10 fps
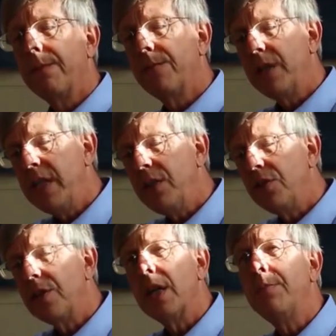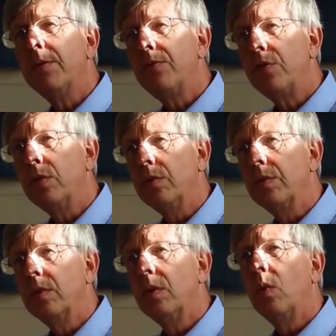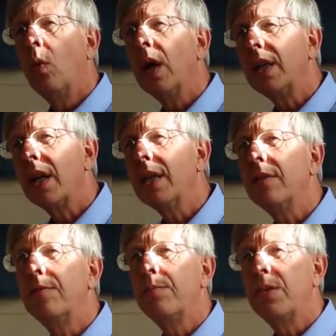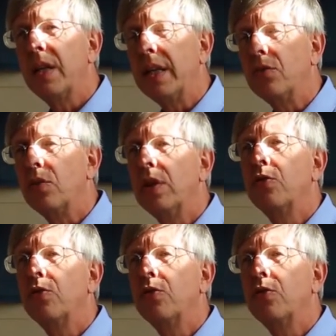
For each type of truth, what kind of place